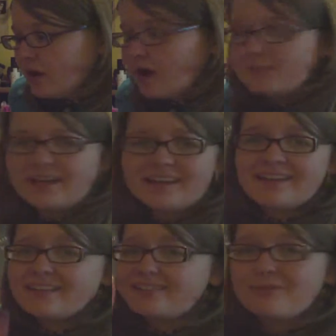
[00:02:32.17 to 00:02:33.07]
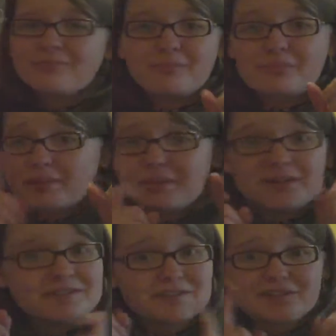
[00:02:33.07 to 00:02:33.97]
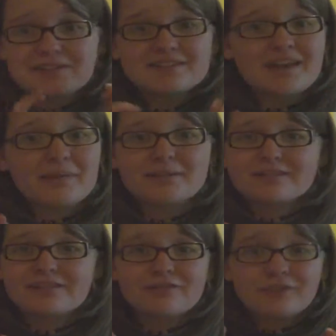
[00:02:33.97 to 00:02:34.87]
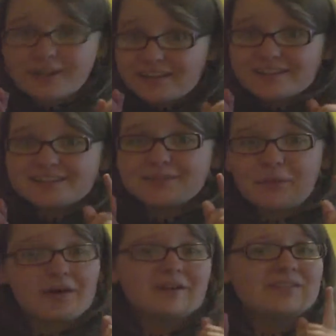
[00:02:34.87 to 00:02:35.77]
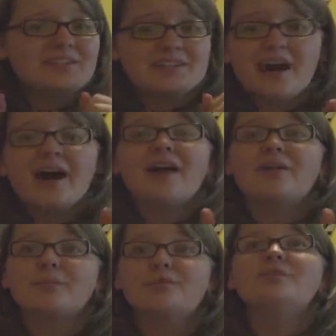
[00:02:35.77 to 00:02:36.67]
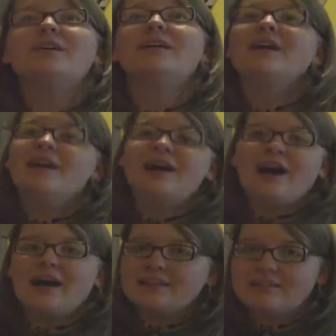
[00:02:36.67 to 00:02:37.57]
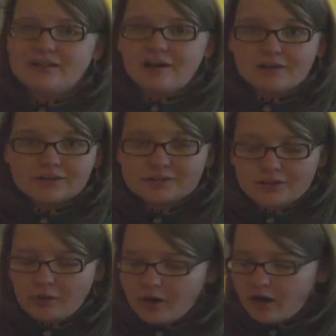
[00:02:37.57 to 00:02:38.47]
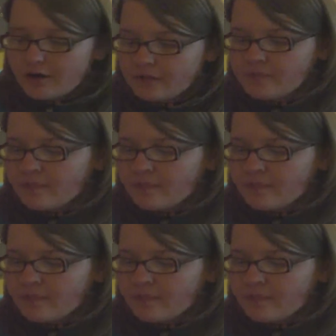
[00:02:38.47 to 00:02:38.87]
Um, like, the, the pincers, that was the funniest part of the entire movie. I lolled so hard.